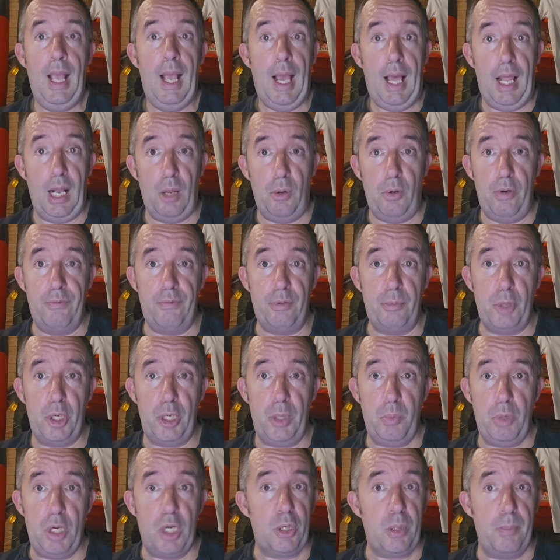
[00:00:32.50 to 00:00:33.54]
Hello
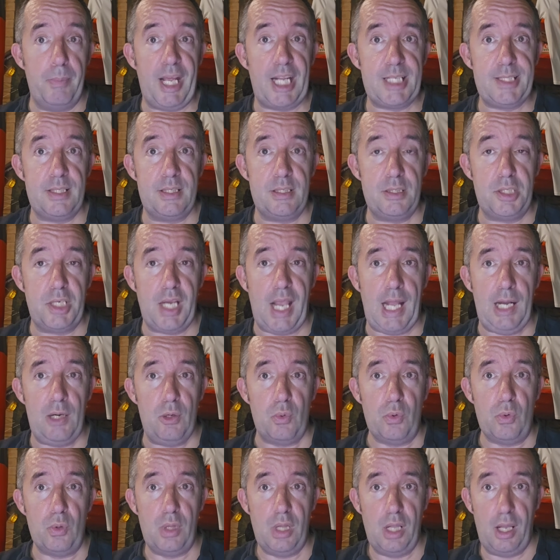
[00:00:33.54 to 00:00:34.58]
everybody, welcome back to the
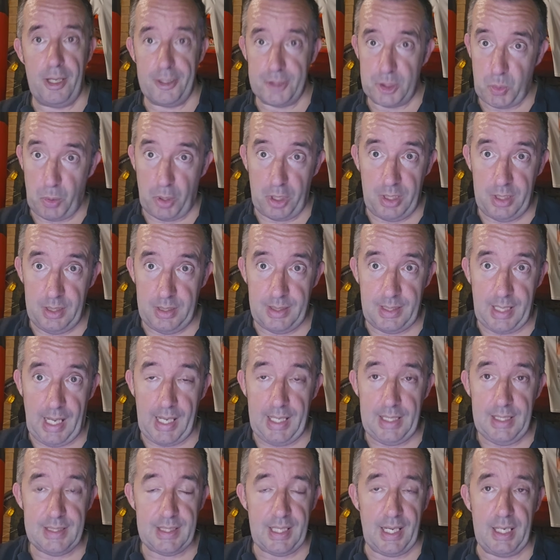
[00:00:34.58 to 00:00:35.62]
channel. Last one of the
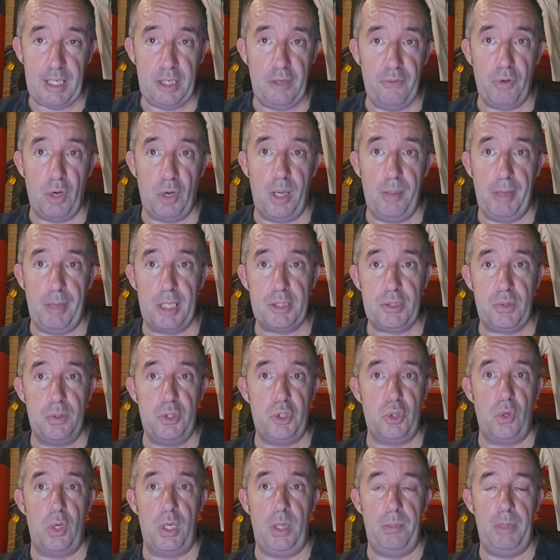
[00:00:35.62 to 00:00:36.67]
day. Thank you very much for
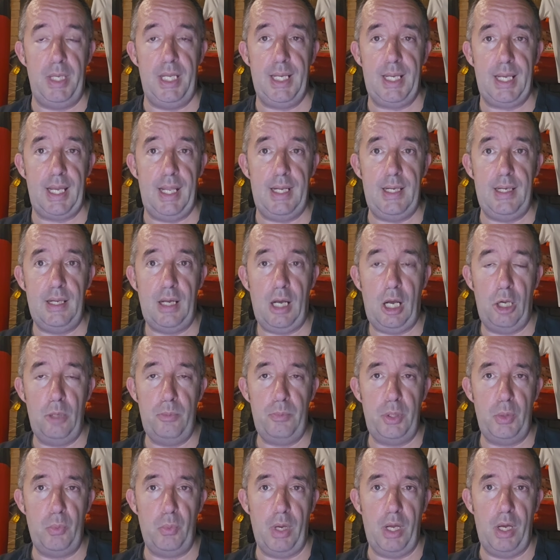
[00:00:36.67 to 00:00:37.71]
joining me again.
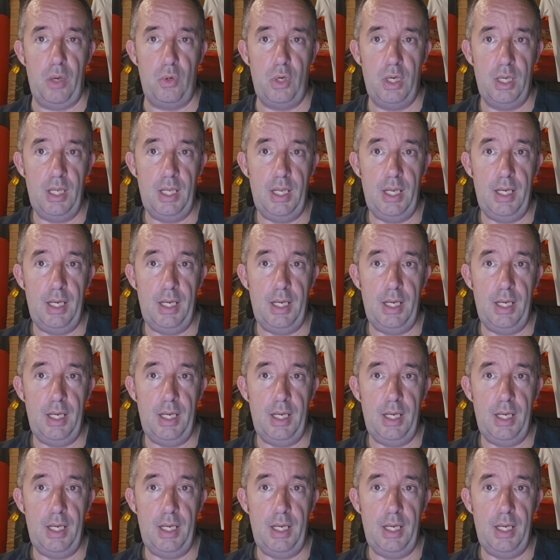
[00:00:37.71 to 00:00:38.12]
Hope you're well.